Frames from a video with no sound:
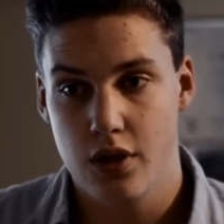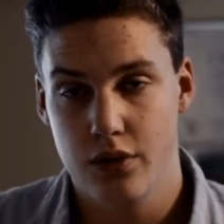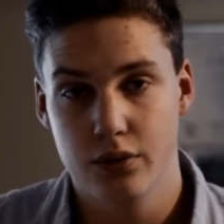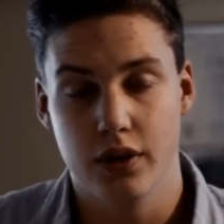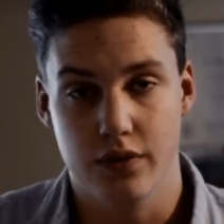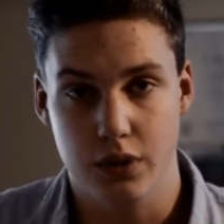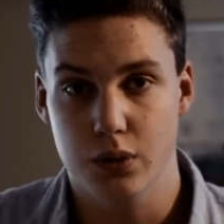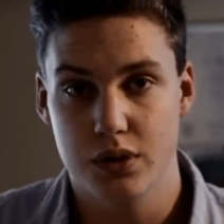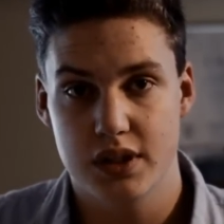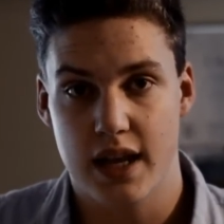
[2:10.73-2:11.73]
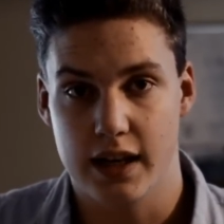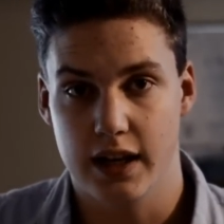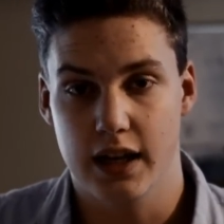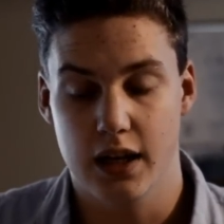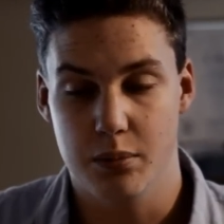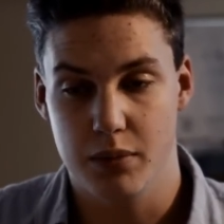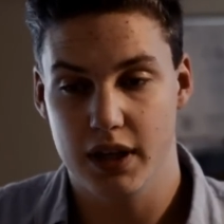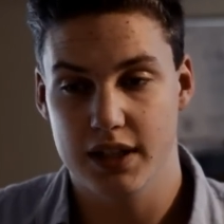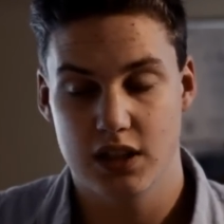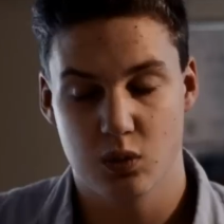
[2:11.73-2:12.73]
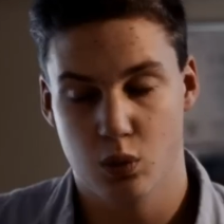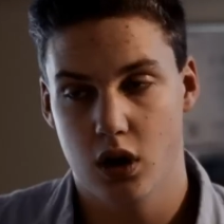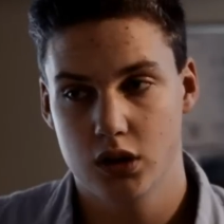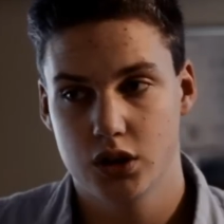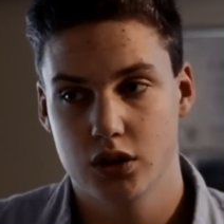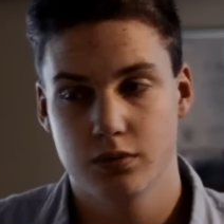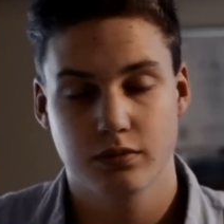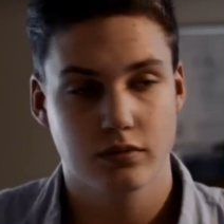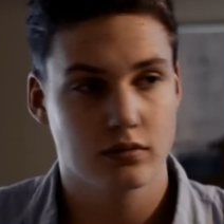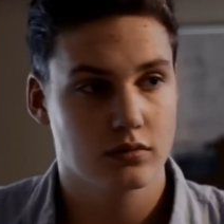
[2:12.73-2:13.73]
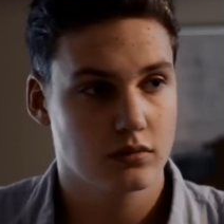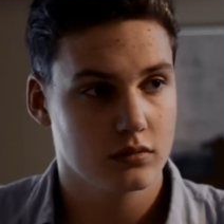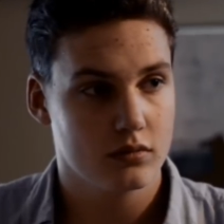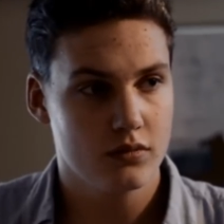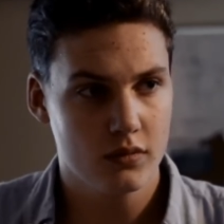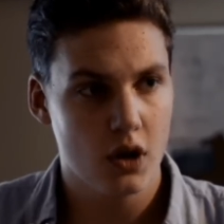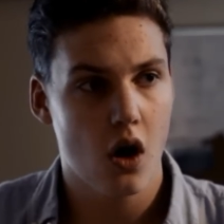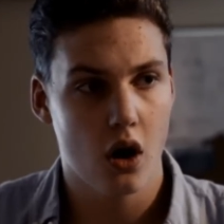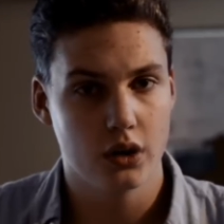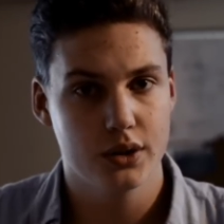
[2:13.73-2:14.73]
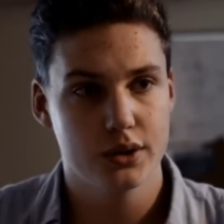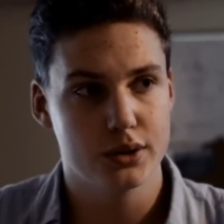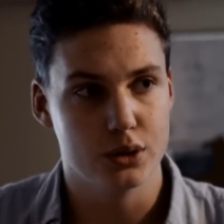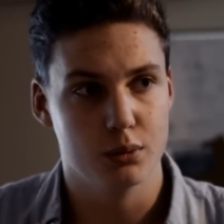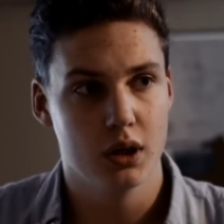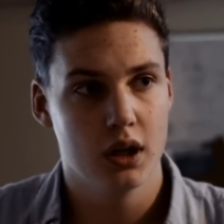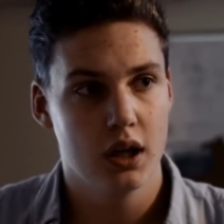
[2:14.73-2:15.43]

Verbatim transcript: through the views and the minutes watched on YouTube.